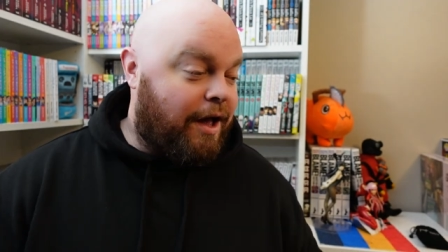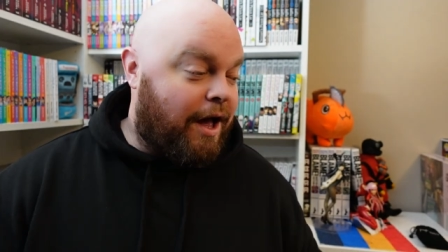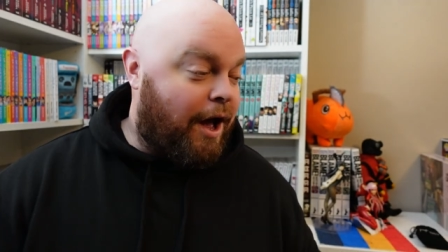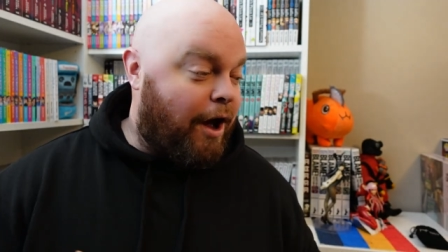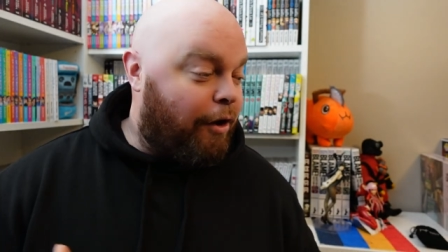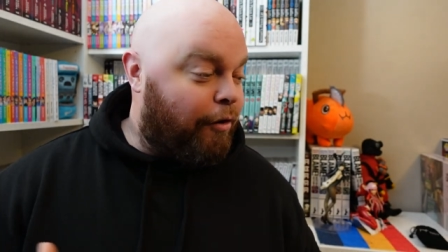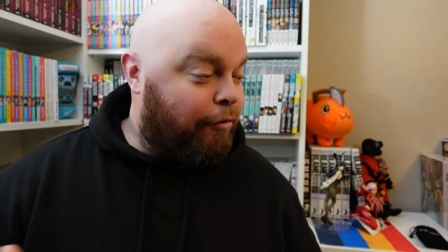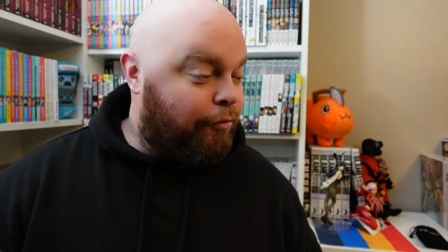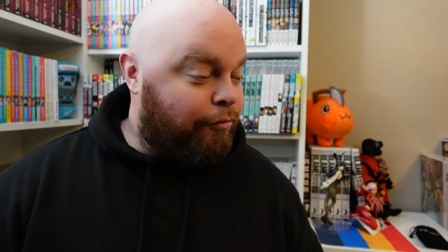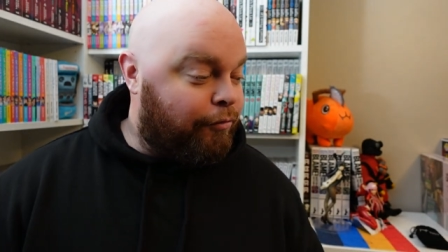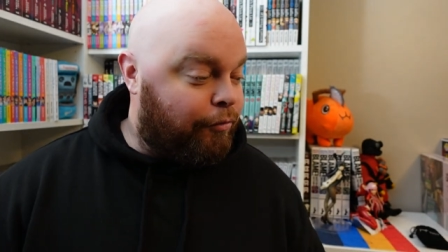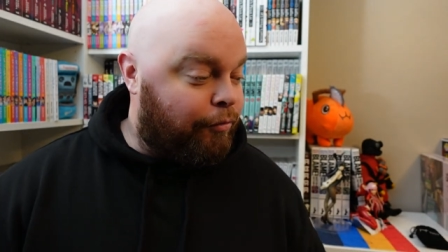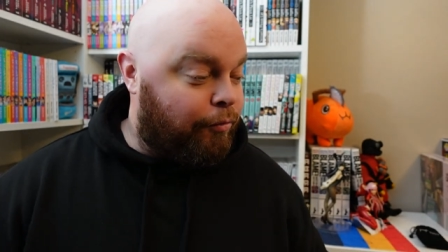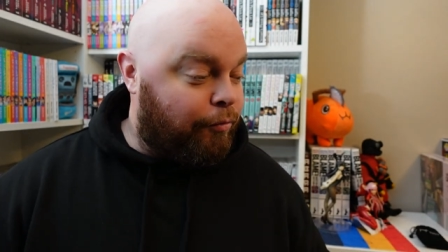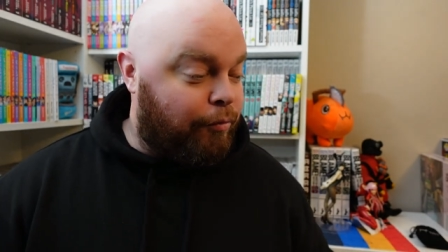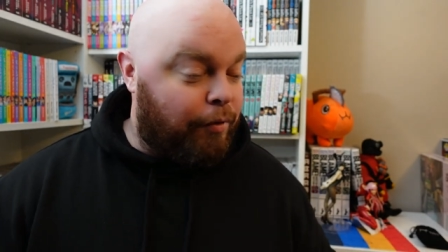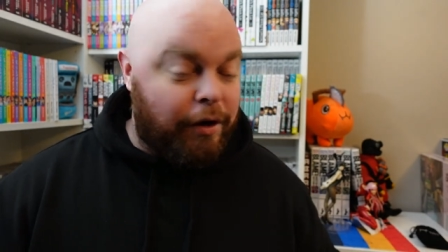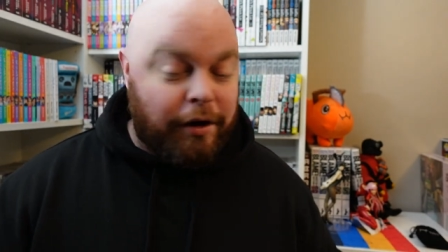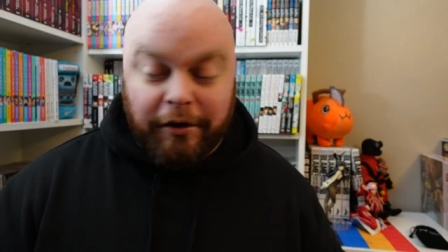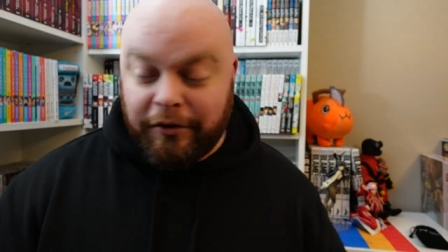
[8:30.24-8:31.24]
how or
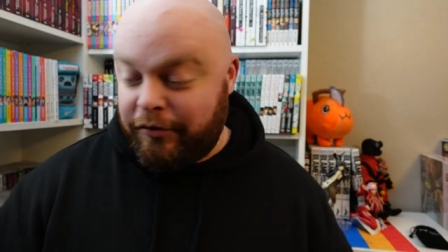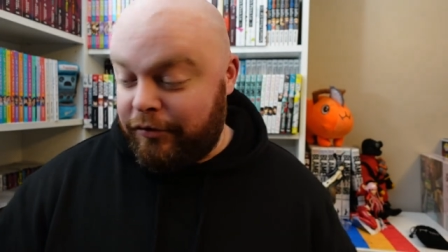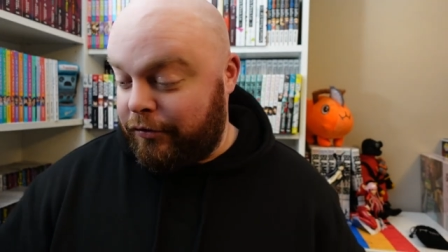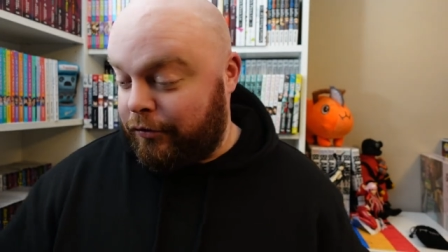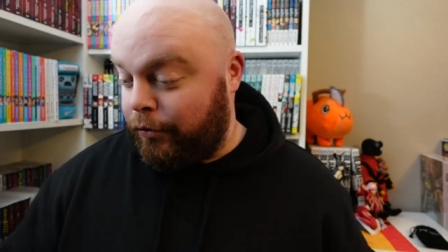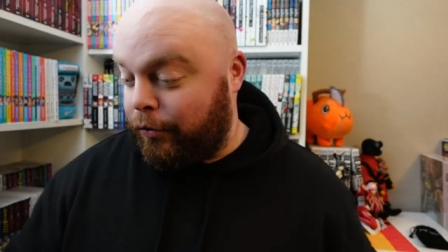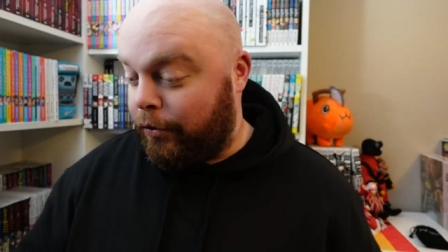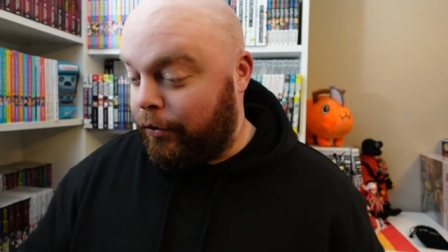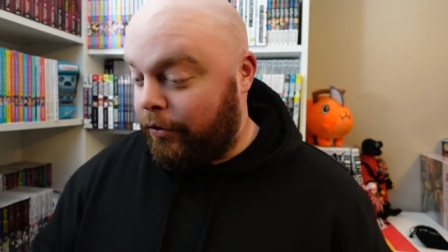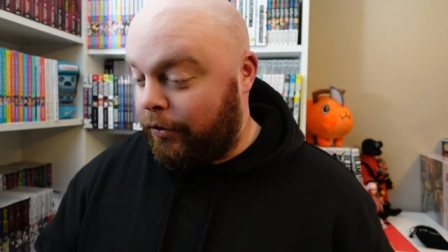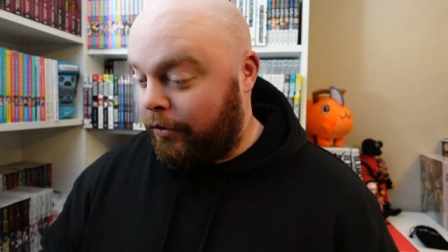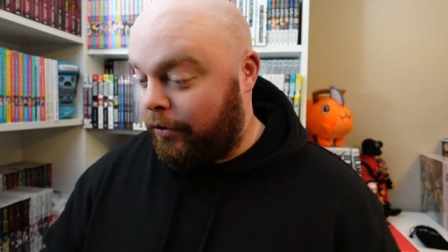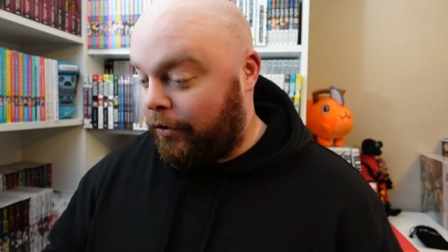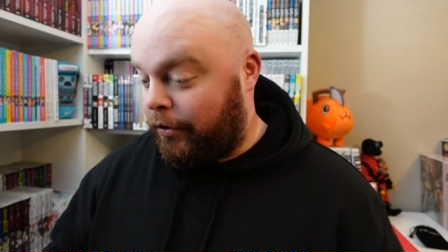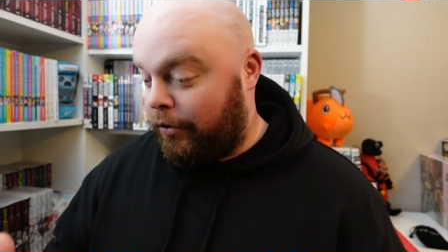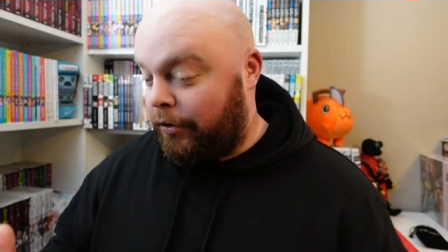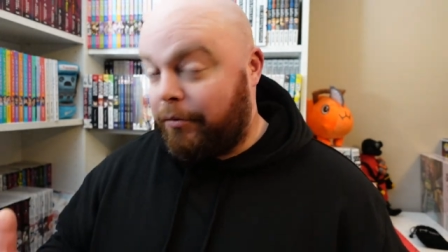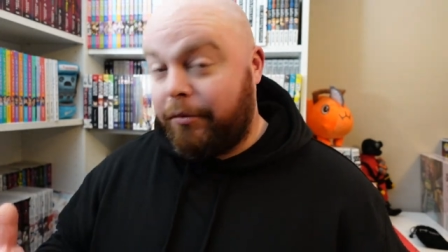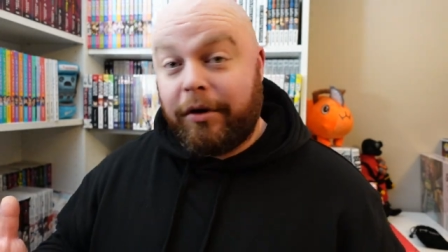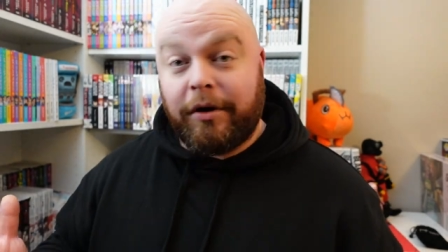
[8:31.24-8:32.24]
where to store
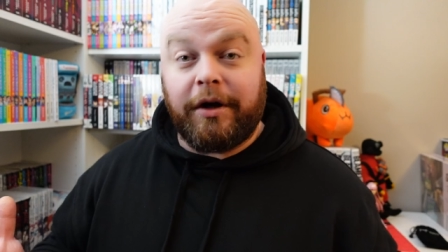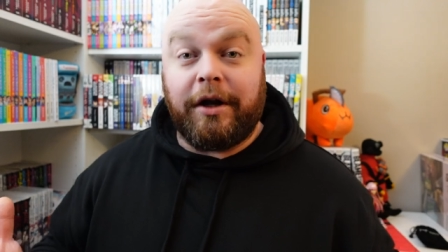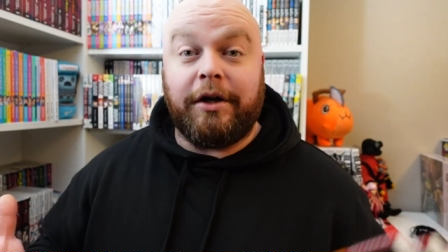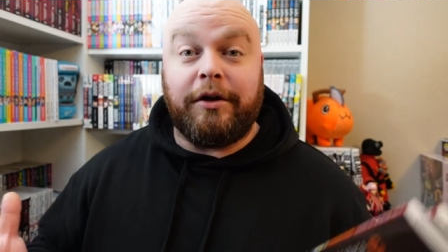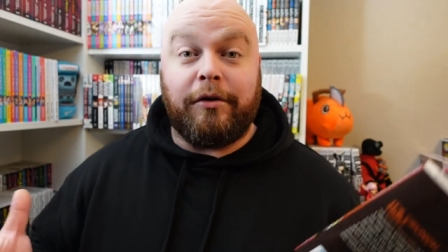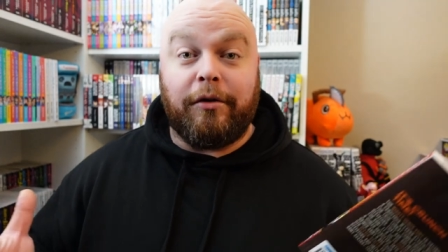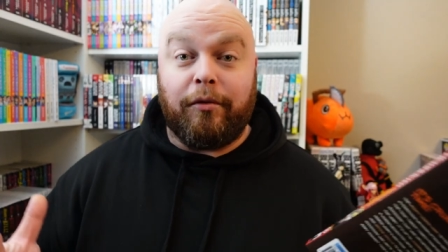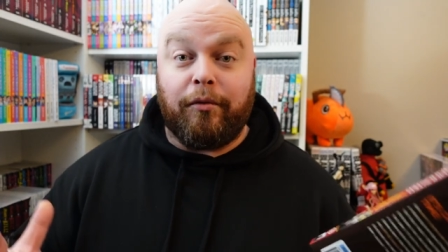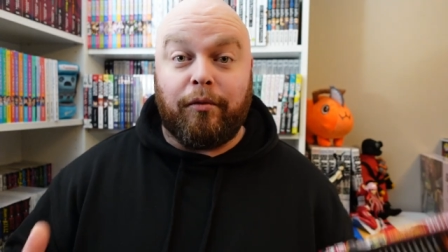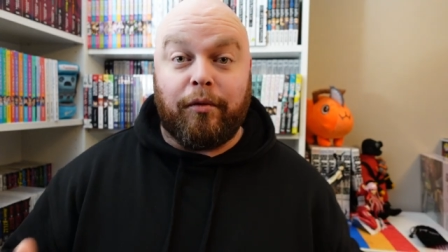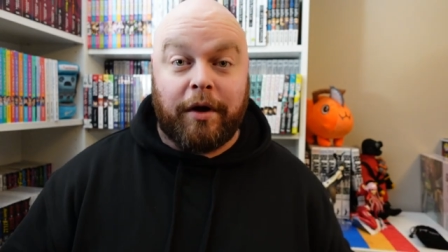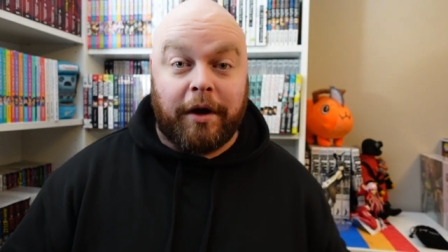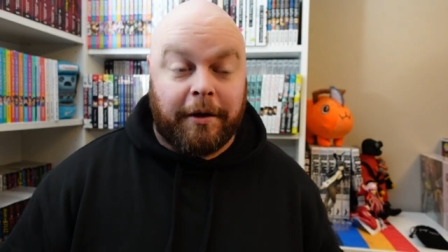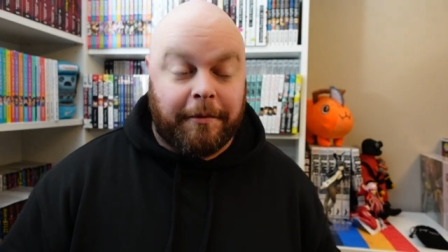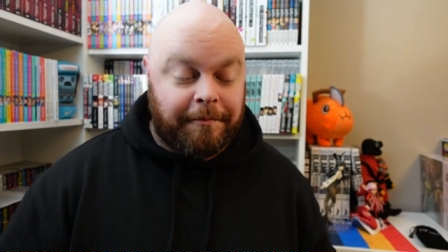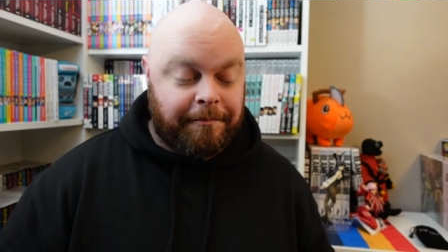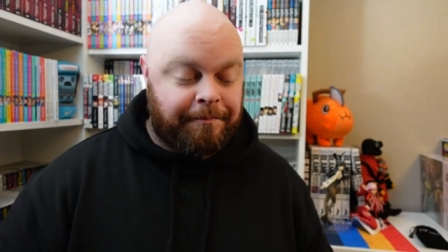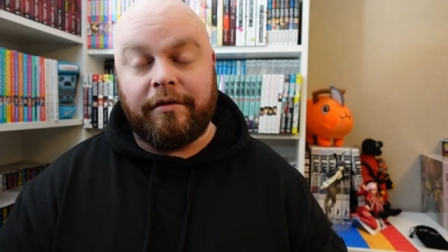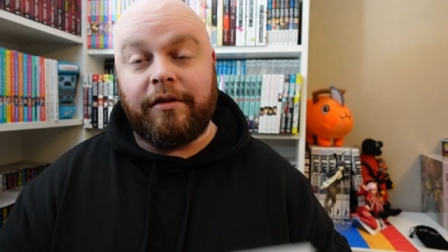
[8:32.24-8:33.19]
all the manga I don't want,